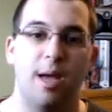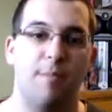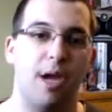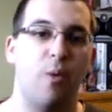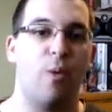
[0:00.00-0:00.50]

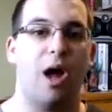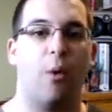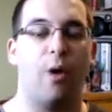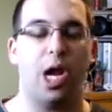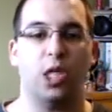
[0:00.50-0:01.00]

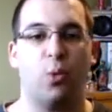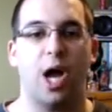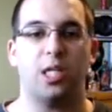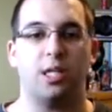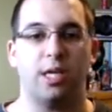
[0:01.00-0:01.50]
Meanwhile, while he's
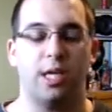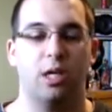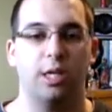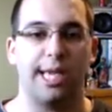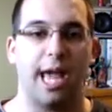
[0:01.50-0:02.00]
watching the
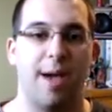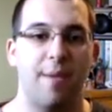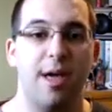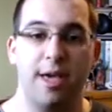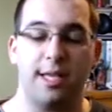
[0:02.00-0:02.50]
kill cam,